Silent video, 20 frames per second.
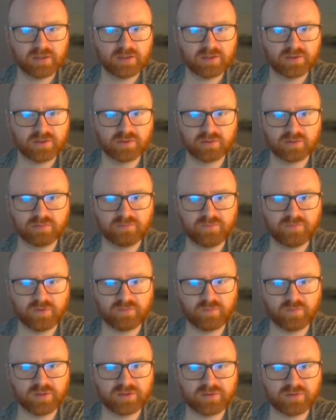So a few
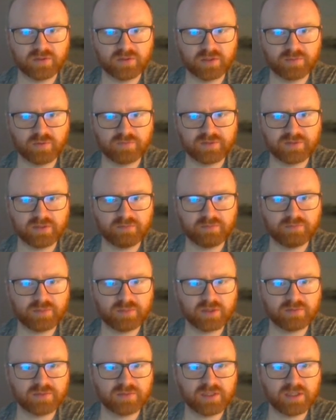different ways to do this, but obviously
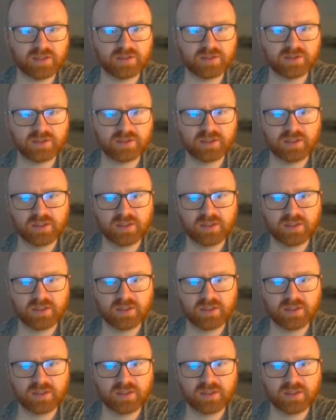bishop takes.